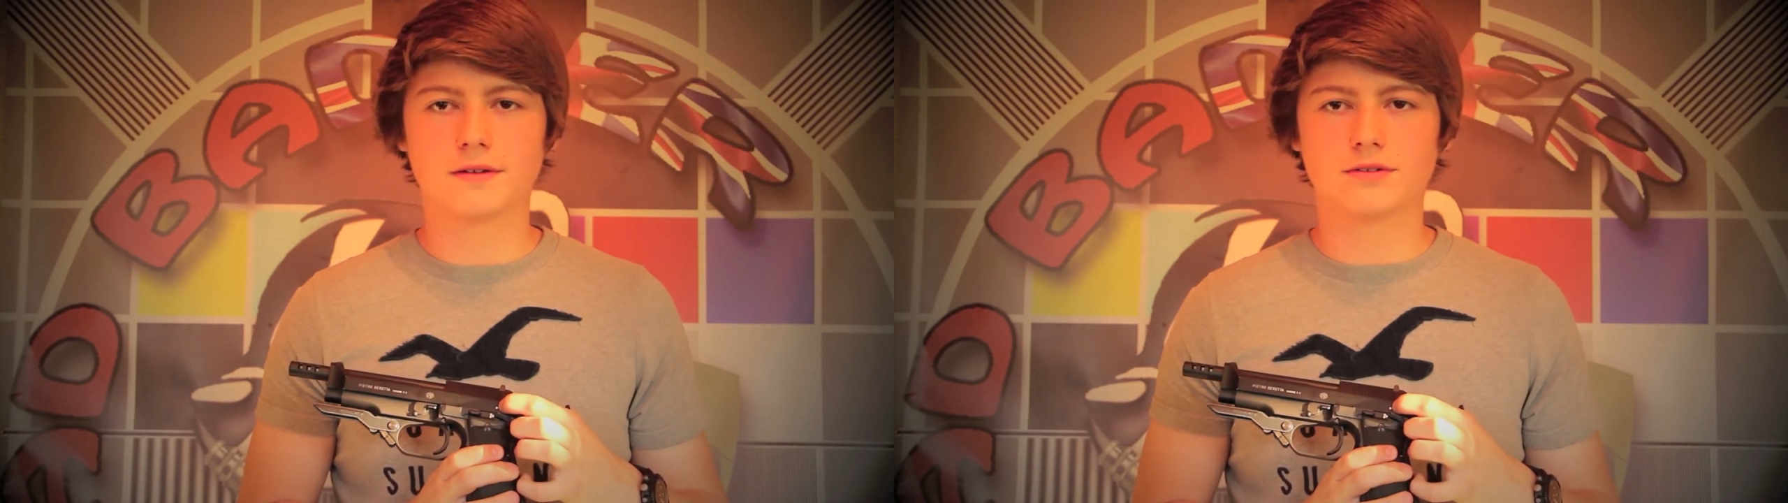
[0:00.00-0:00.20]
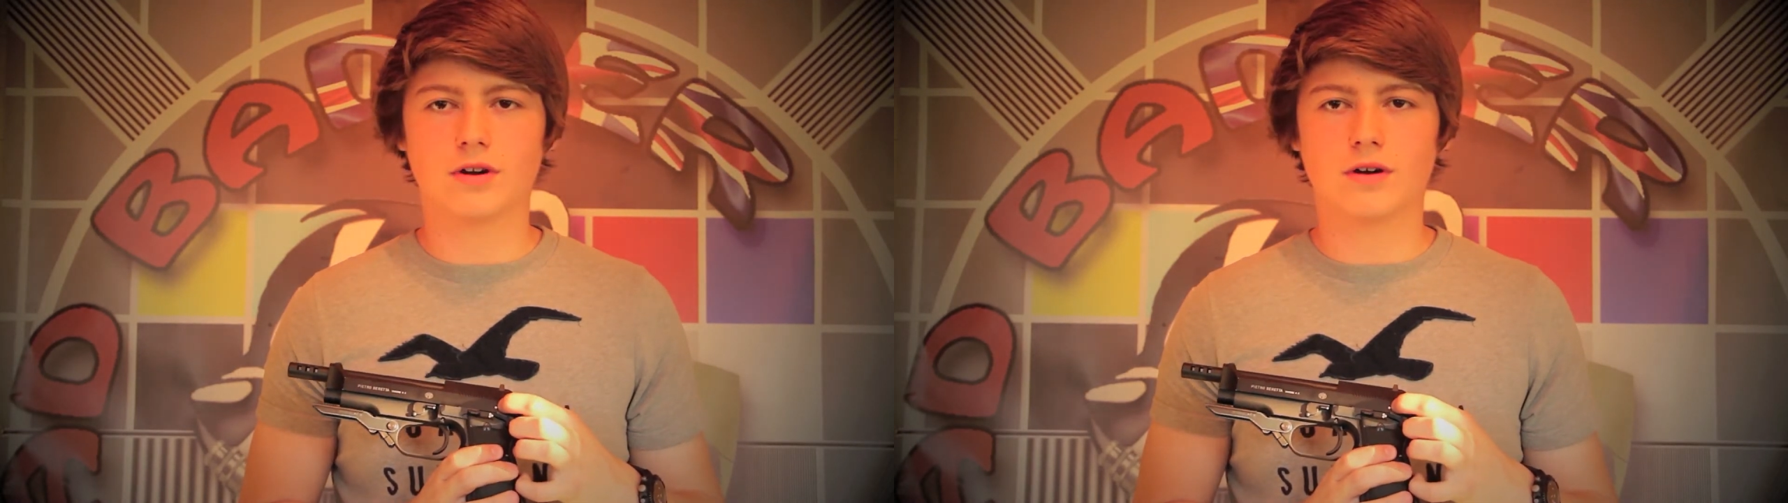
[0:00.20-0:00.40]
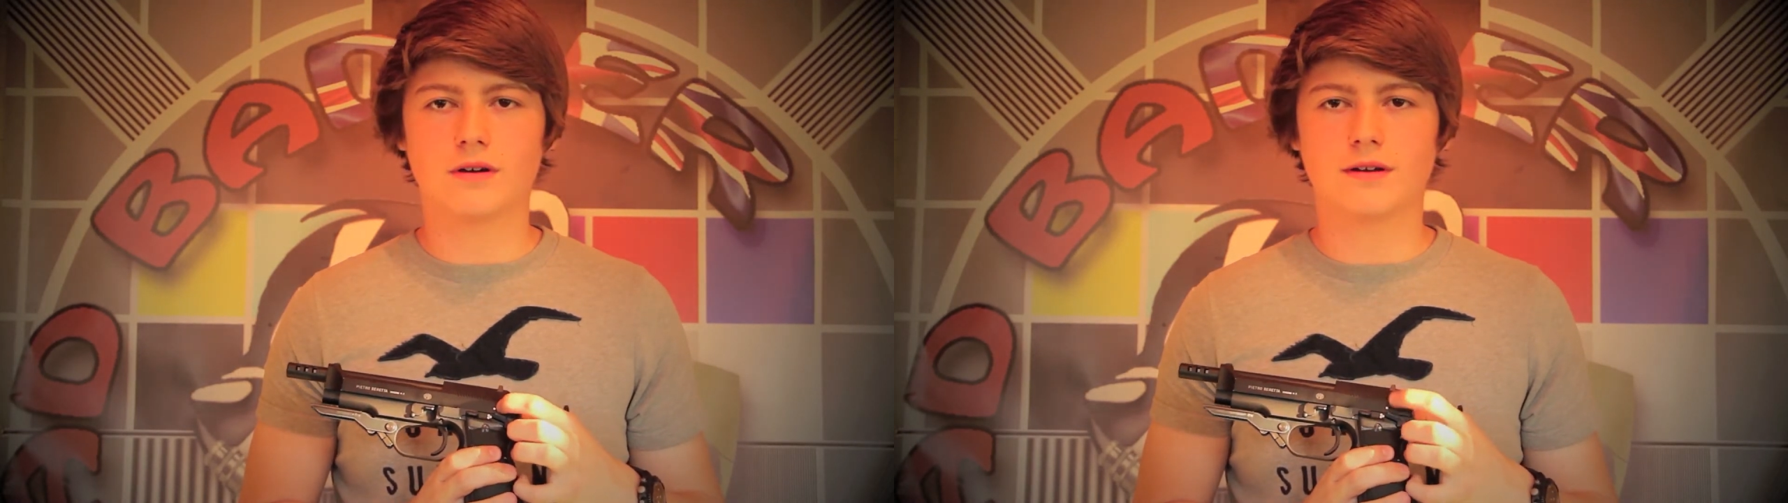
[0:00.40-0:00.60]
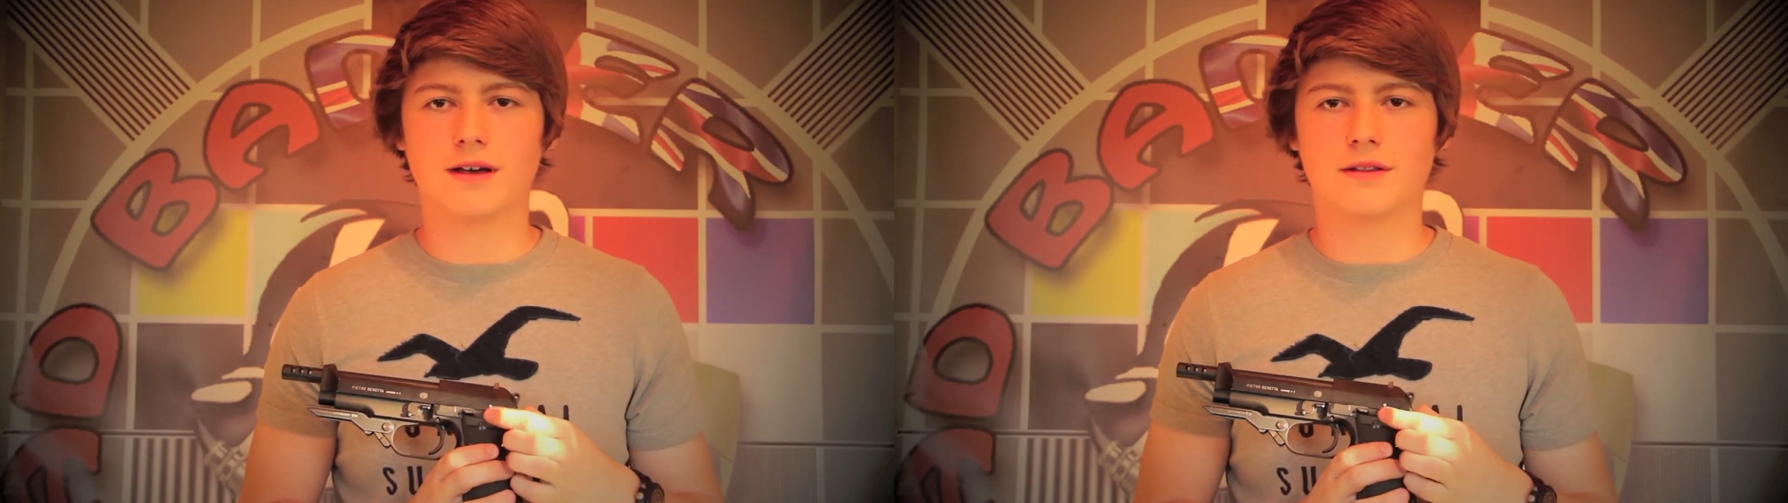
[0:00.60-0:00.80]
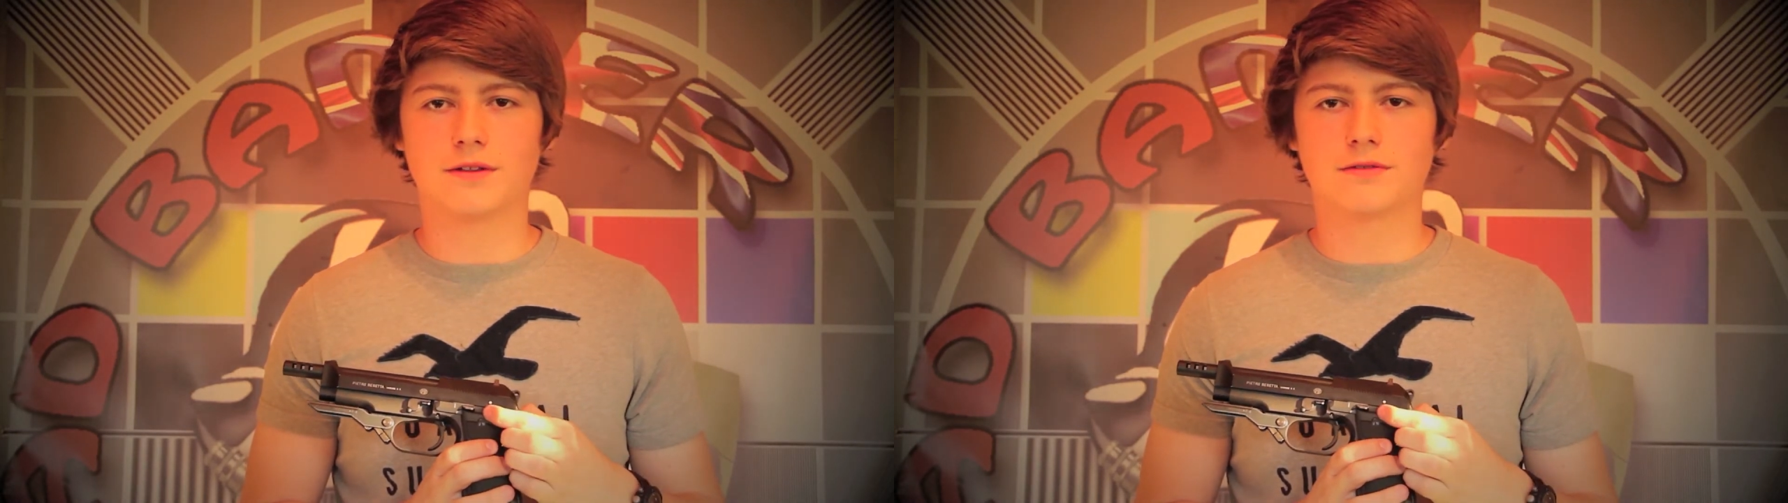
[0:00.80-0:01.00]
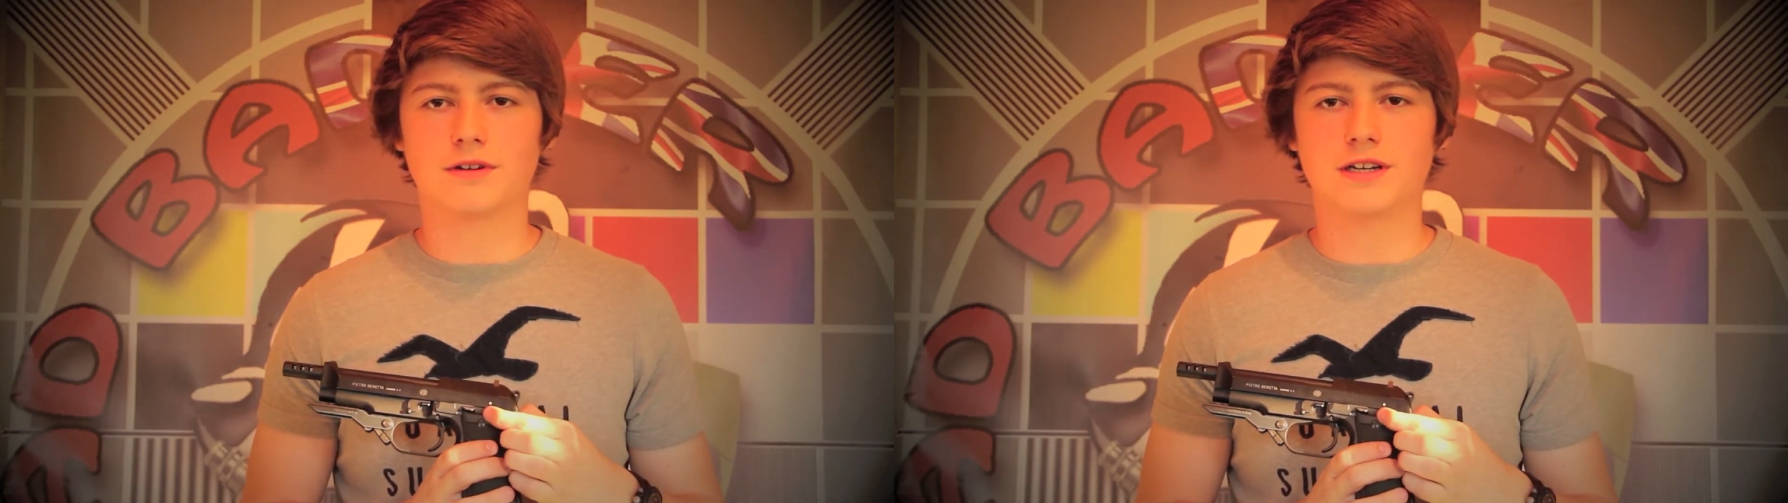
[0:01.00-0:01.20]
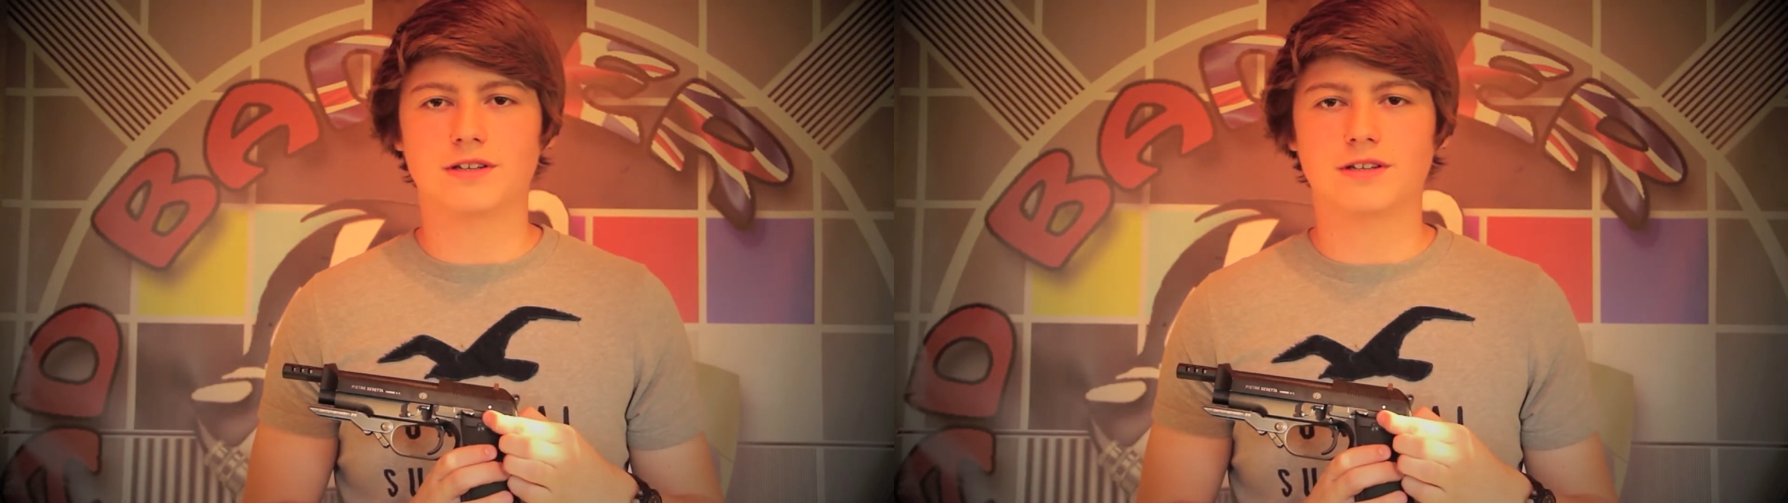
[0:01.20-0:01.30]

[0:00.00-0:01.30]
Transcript: dot and the 3